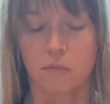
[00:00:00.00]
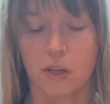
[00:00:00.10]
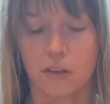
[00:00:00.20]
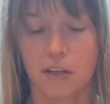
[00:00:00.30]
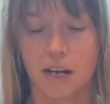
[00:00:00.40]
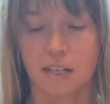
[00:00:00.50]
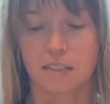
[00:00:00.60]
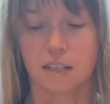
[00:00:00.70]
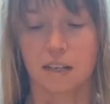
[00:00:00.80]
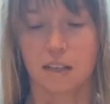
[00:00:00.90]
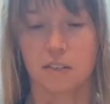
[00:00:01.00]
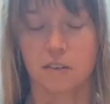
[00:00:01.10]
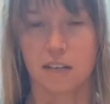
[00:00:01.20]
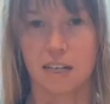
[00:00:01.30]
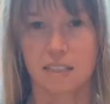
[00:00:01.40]
And then exhale into
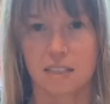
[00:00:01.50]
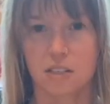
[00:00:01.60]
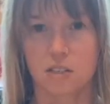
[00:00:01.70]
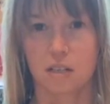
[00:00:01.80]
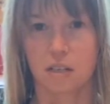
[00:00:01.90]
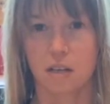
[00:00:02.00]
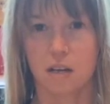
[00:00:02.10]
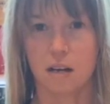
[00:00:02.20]
relaxation.